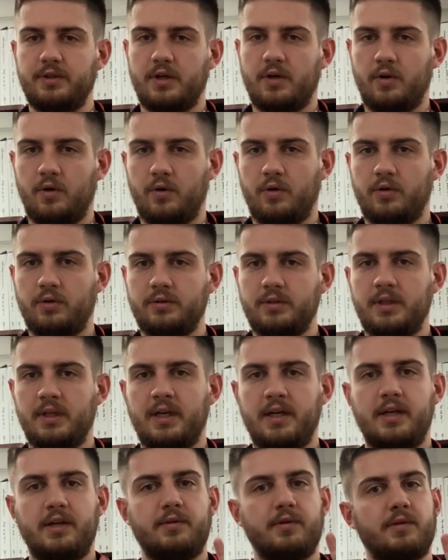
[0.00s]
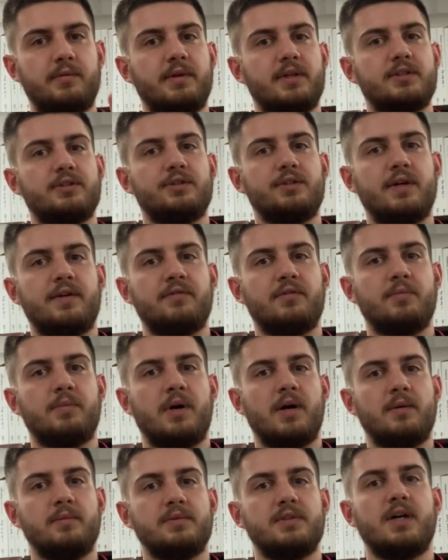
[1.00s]
the hold, you want to make sure you have your
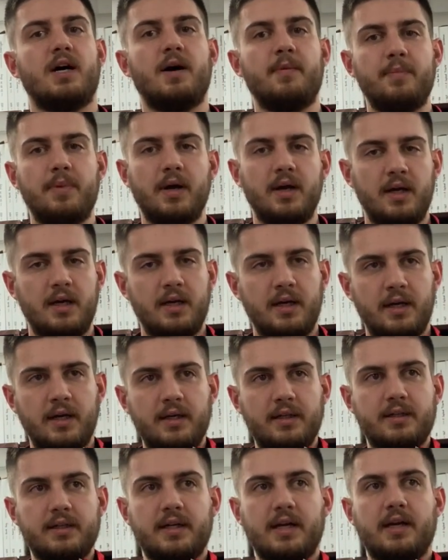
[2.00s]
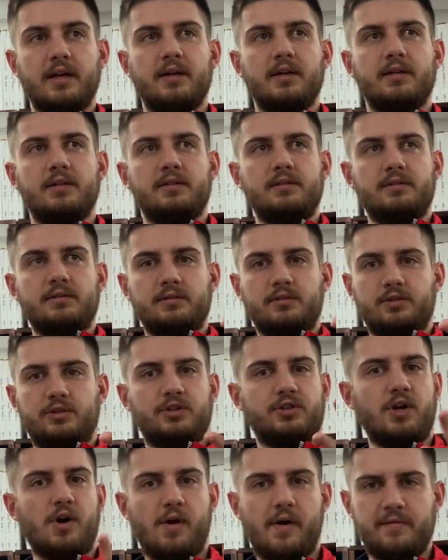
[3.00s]
palms up to kind of
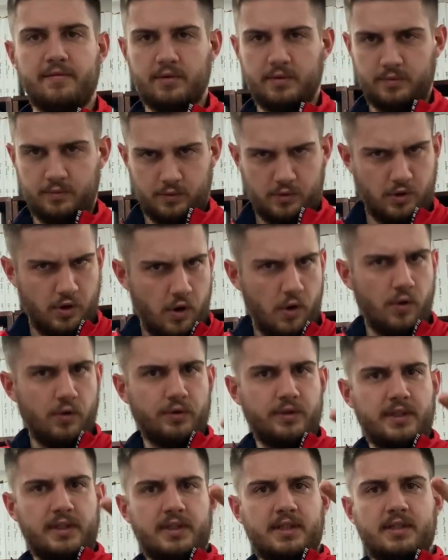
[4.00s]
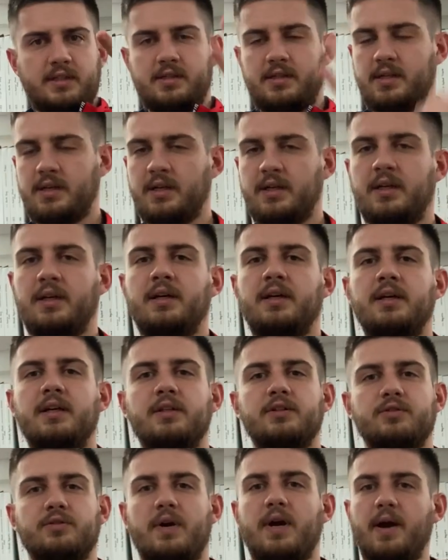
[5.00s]
show everyone we're holding this
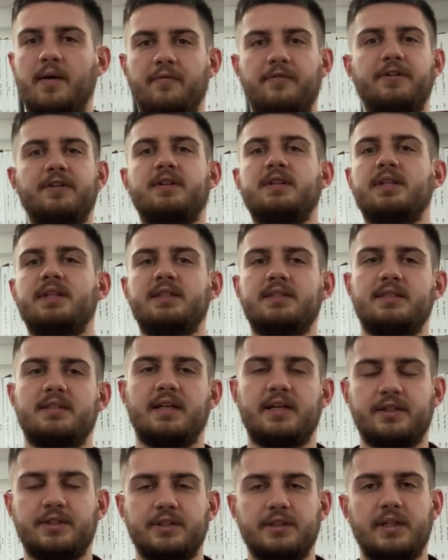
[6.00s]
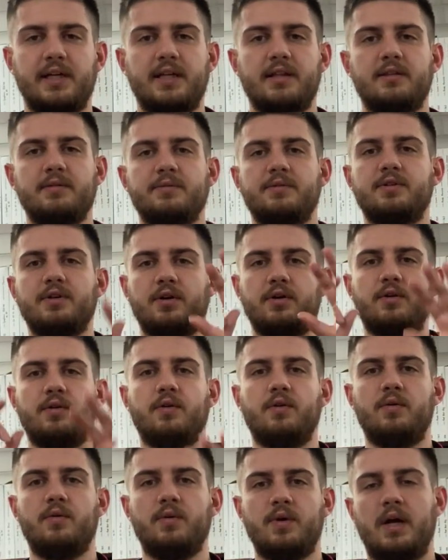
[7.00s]
triumphantly. It's the national anthem.
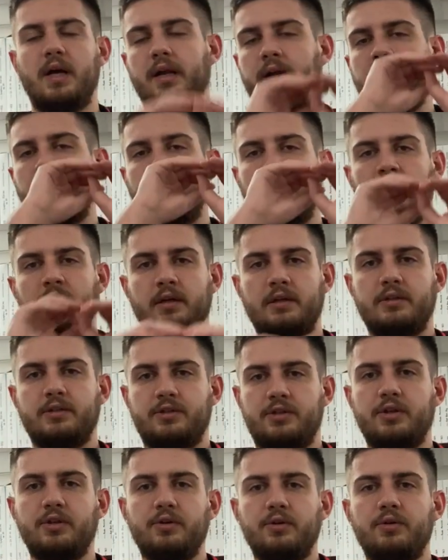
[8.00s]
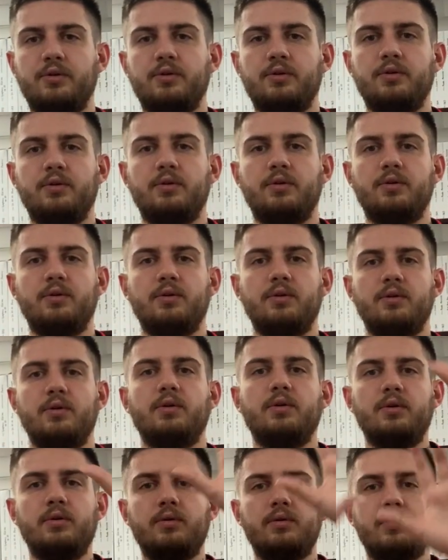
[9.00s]
So 1,
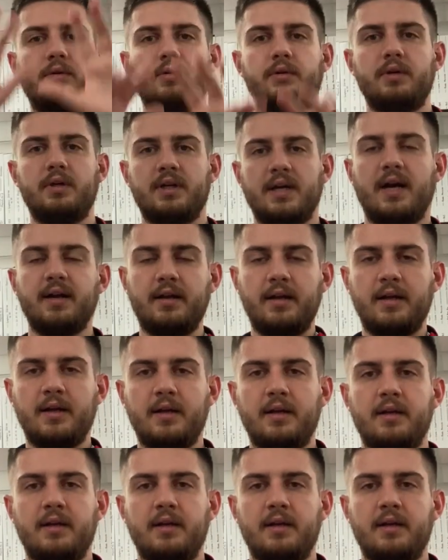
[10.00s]
2, cut.